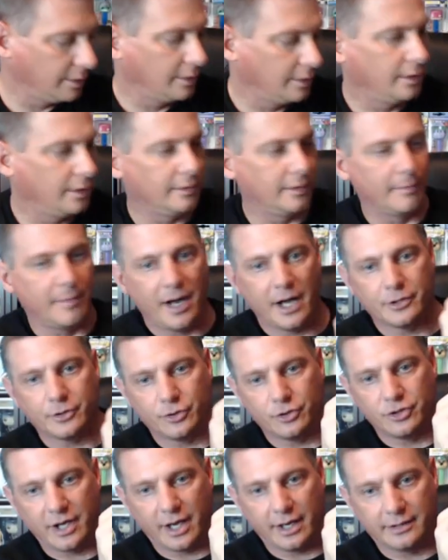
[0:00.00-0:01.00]
the box was
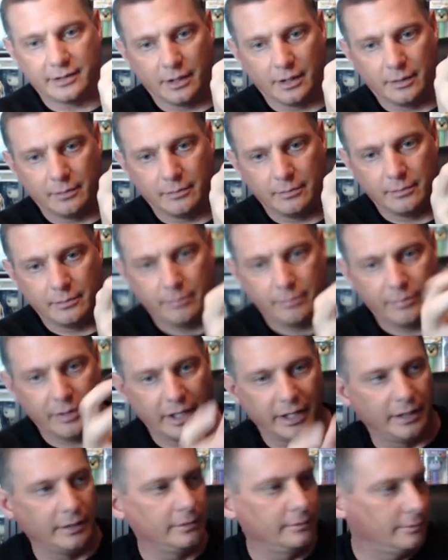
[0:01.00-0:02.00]
jacked up,
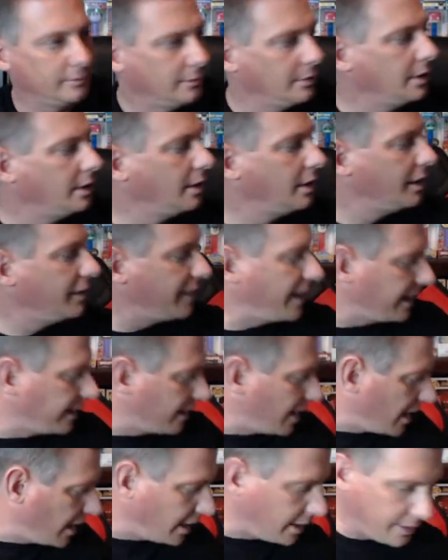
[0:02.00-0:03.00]
but thank
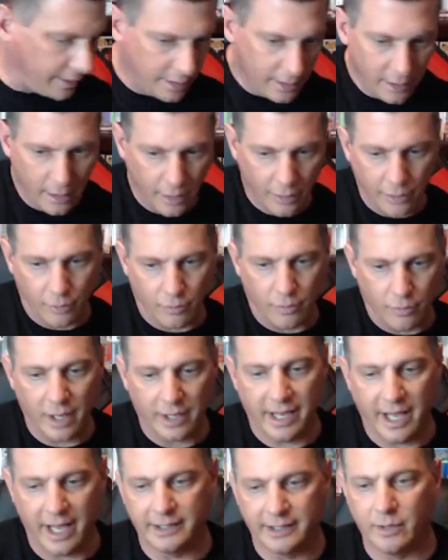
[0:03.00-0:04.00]
God the rock
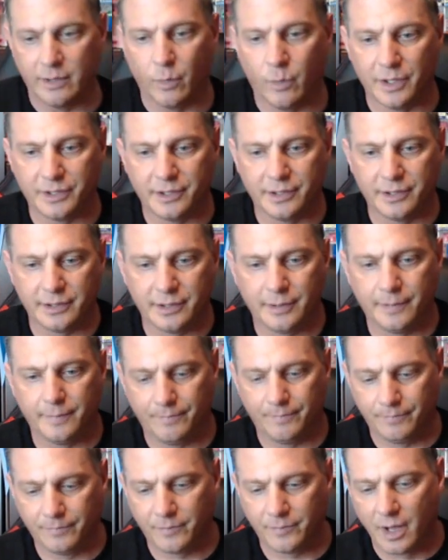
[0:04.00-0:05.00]
candy wasn't.
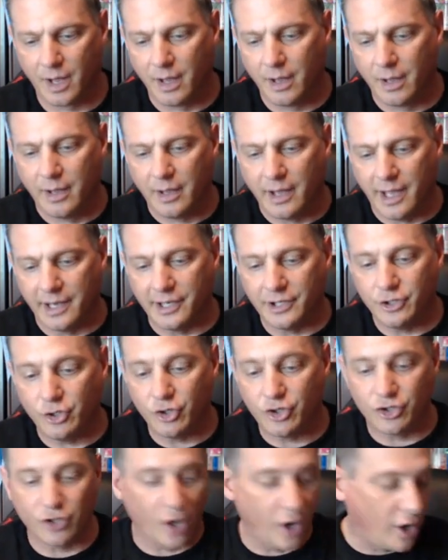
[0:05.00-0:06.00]
And as you
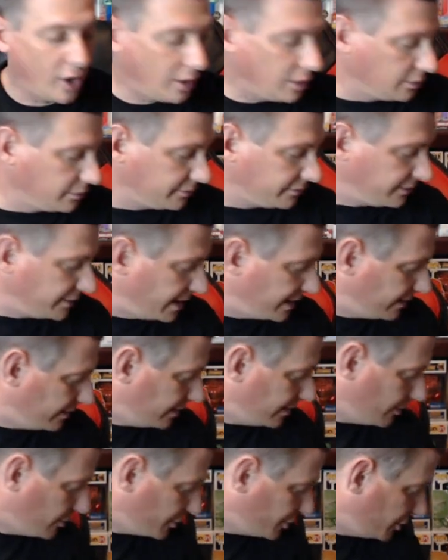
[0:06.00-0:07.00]
saw, it
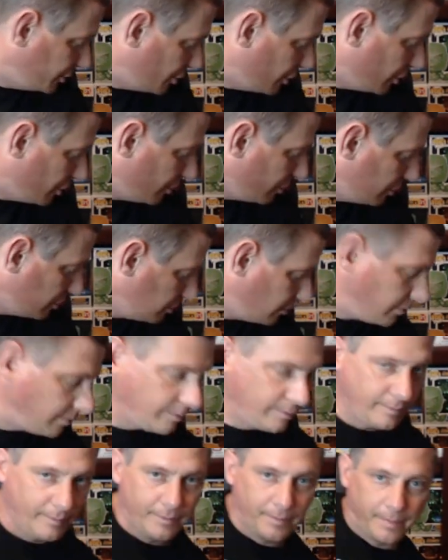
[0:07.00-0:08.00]

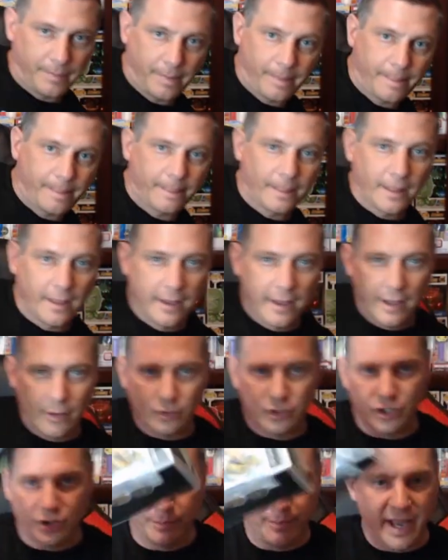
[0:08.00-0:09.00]
was
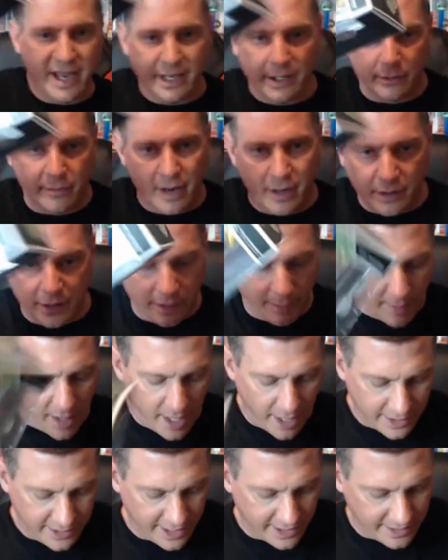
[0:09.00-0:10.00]
just banging around in the
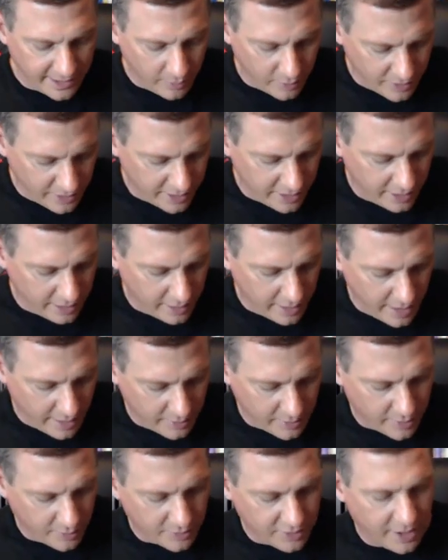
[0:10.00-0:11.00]
box as it was
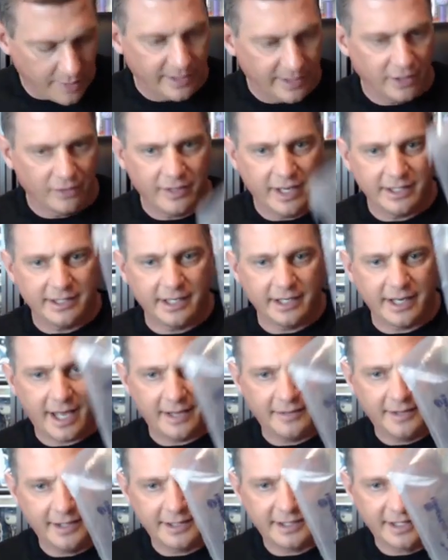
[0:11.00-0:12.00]
coming here. They did add
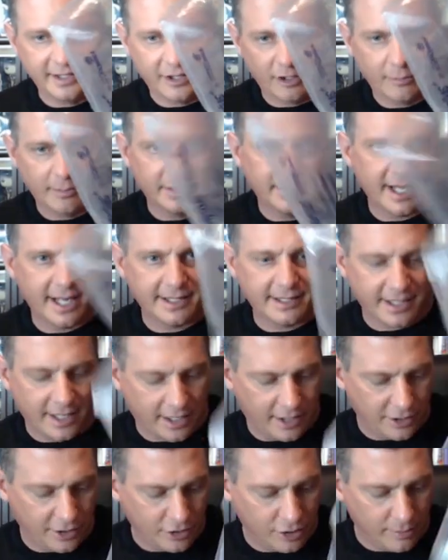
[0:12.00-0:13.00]
this in there, but that's not
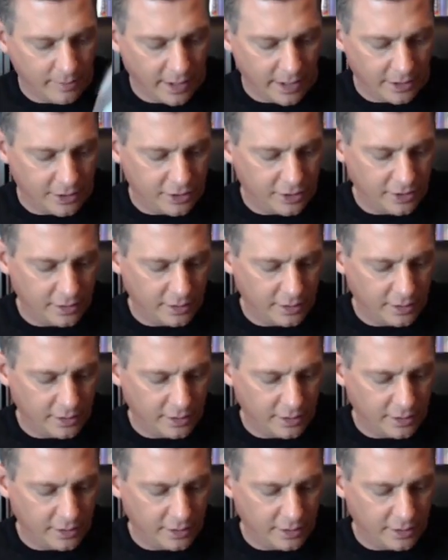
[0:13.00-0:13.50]
going to do much.